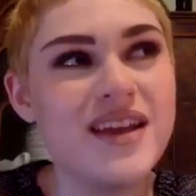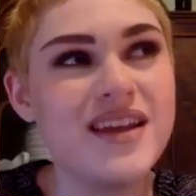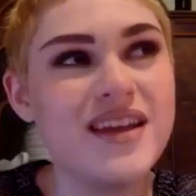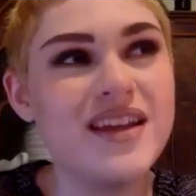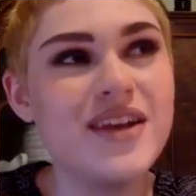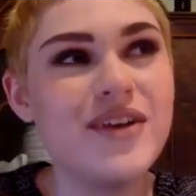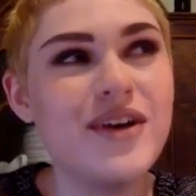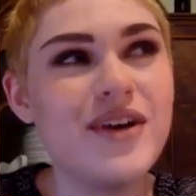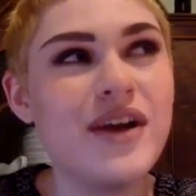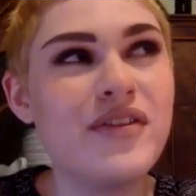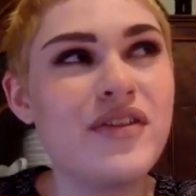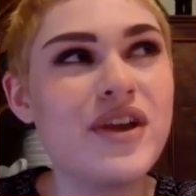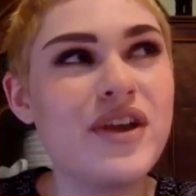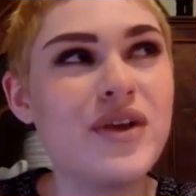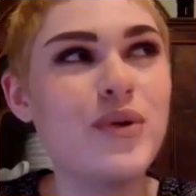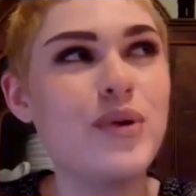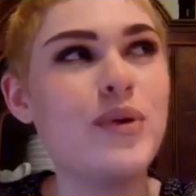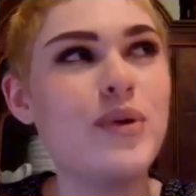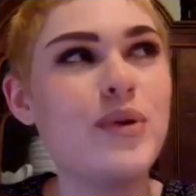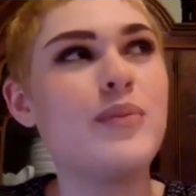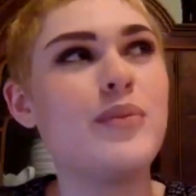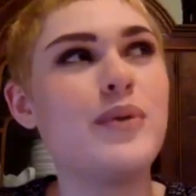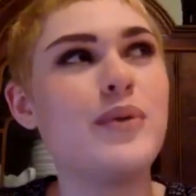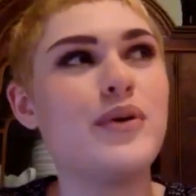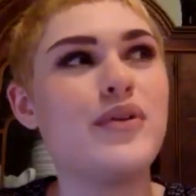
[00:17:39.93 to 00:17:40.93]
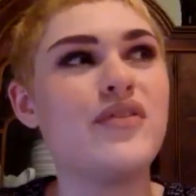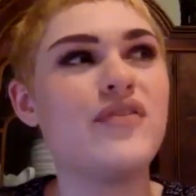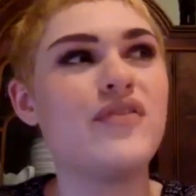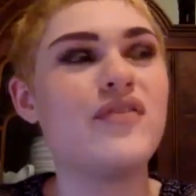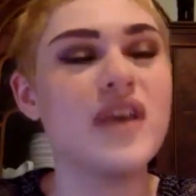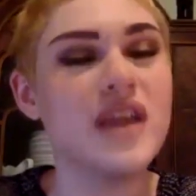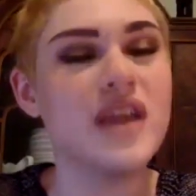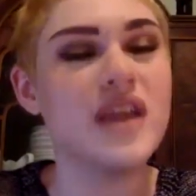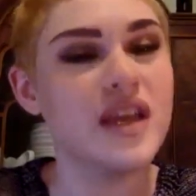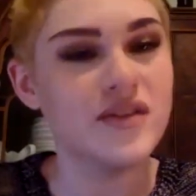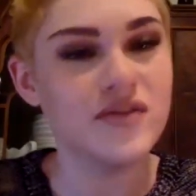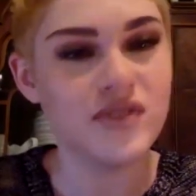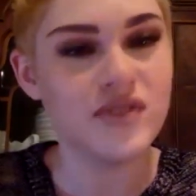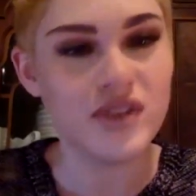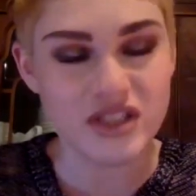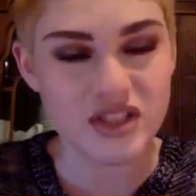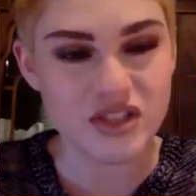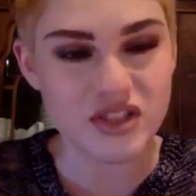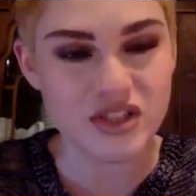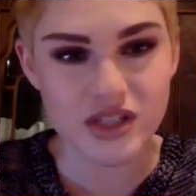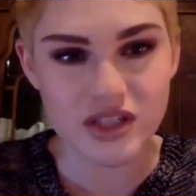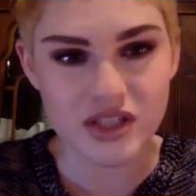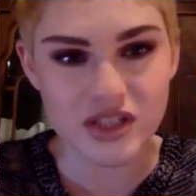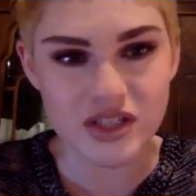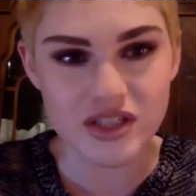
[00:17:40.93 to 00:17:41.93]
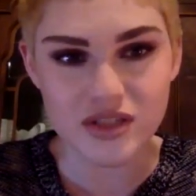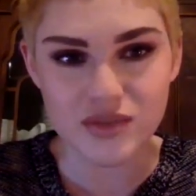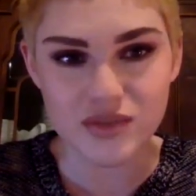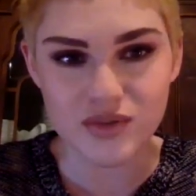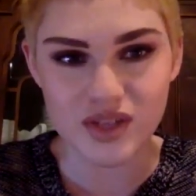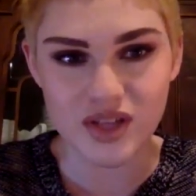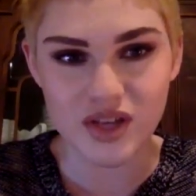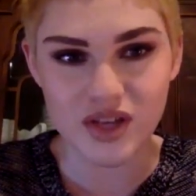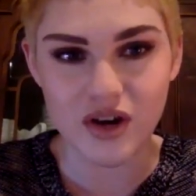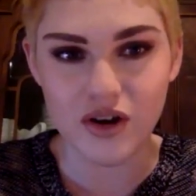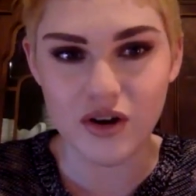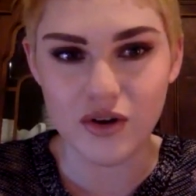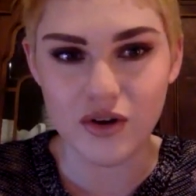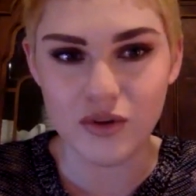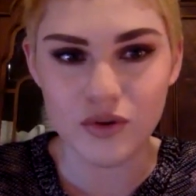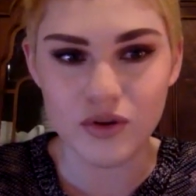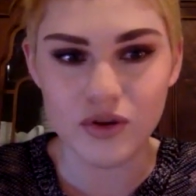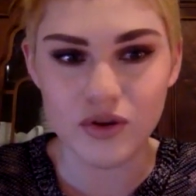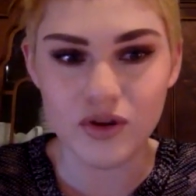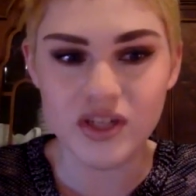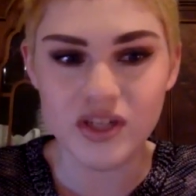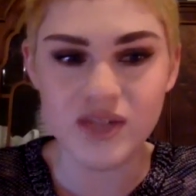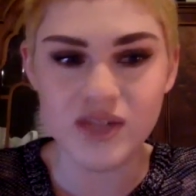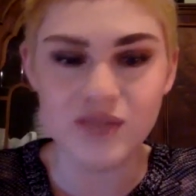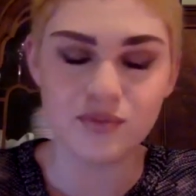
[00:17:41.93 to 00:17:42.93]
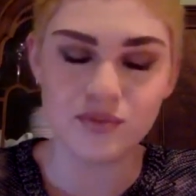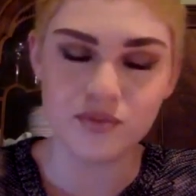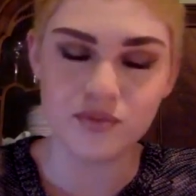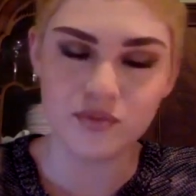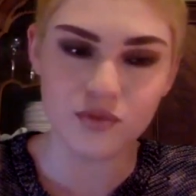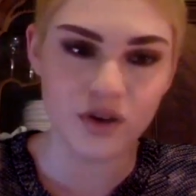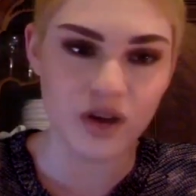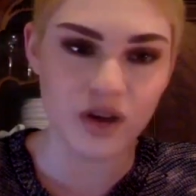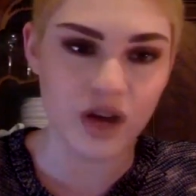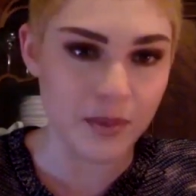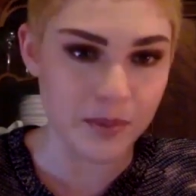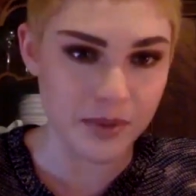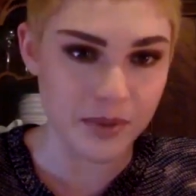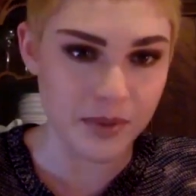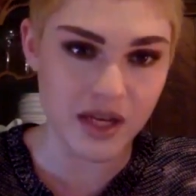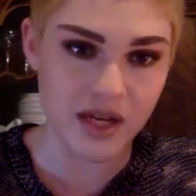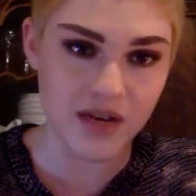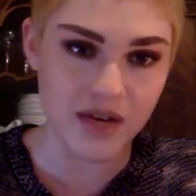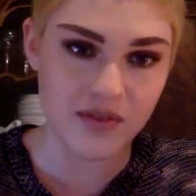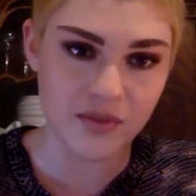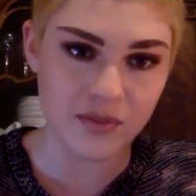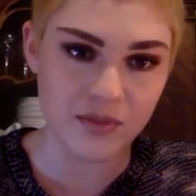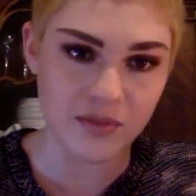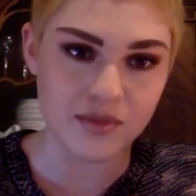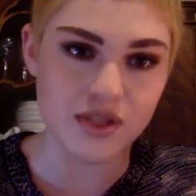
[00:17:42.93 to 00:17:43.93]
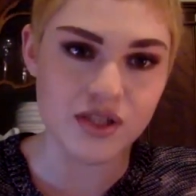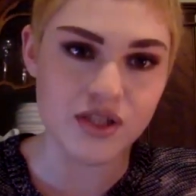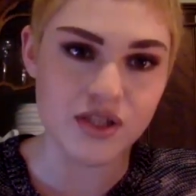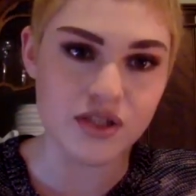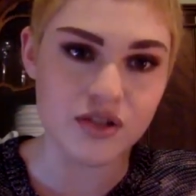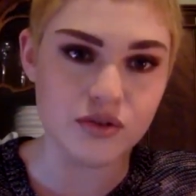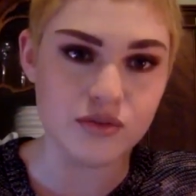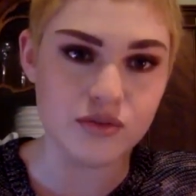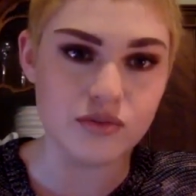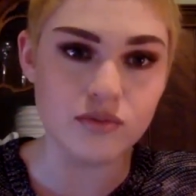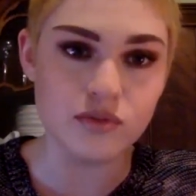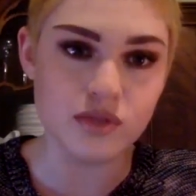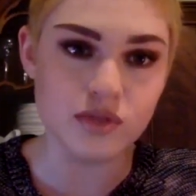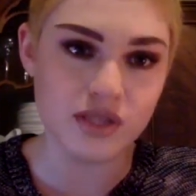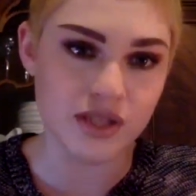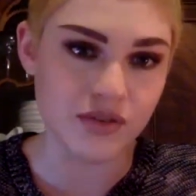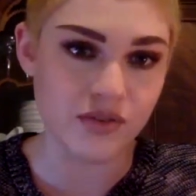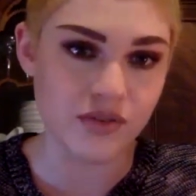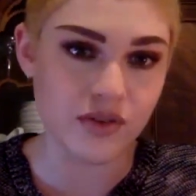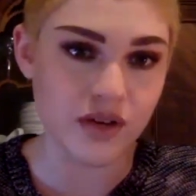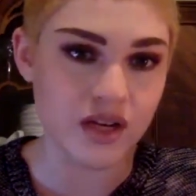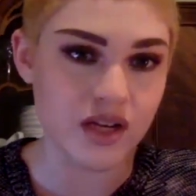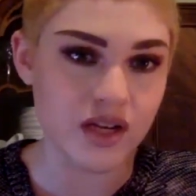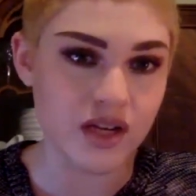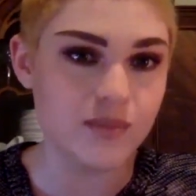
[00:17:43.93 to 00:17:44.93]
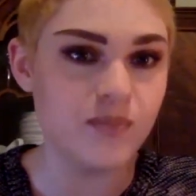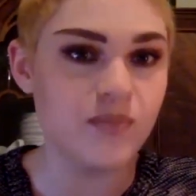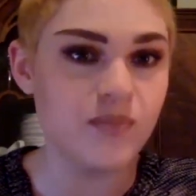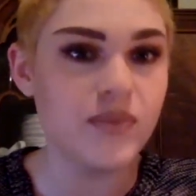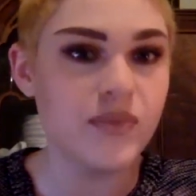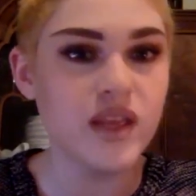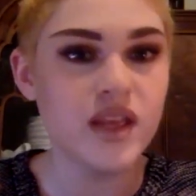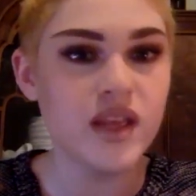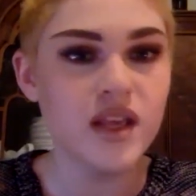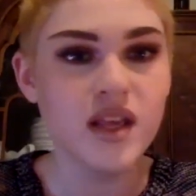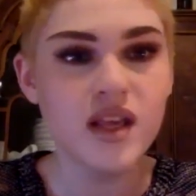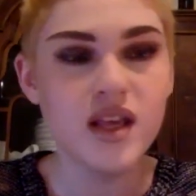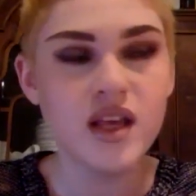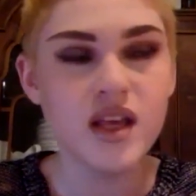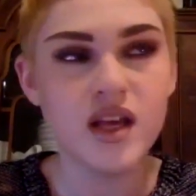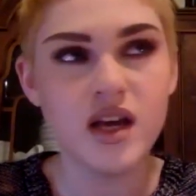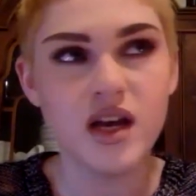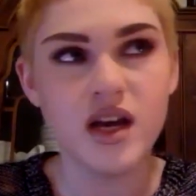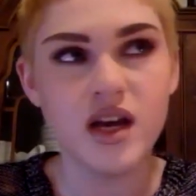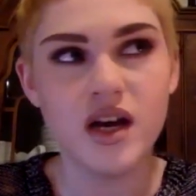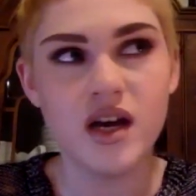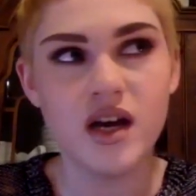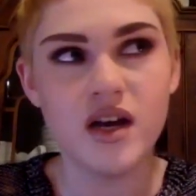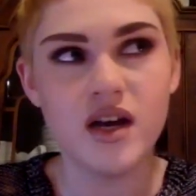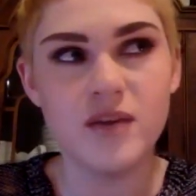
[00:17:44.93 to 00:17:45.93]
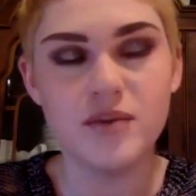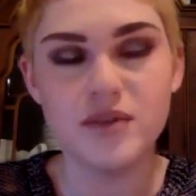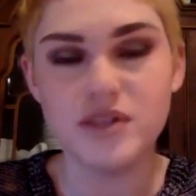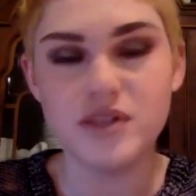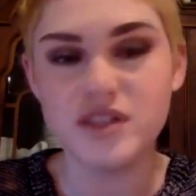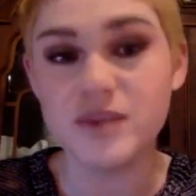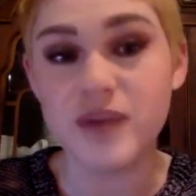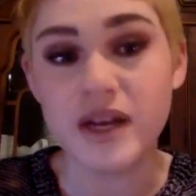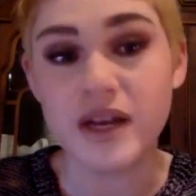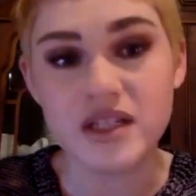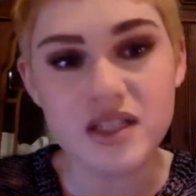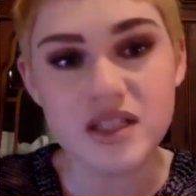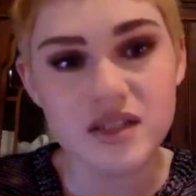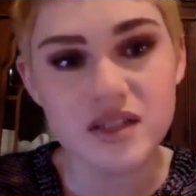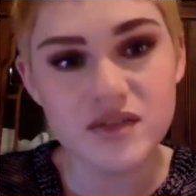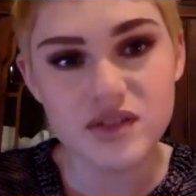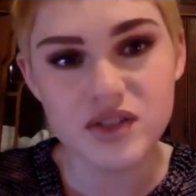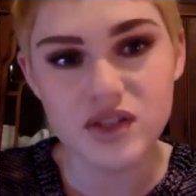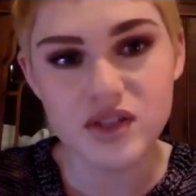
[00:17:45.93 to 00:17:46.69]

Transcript: I think we were both feeling frustrations with the art world, and we're coming at it from two different perspectives.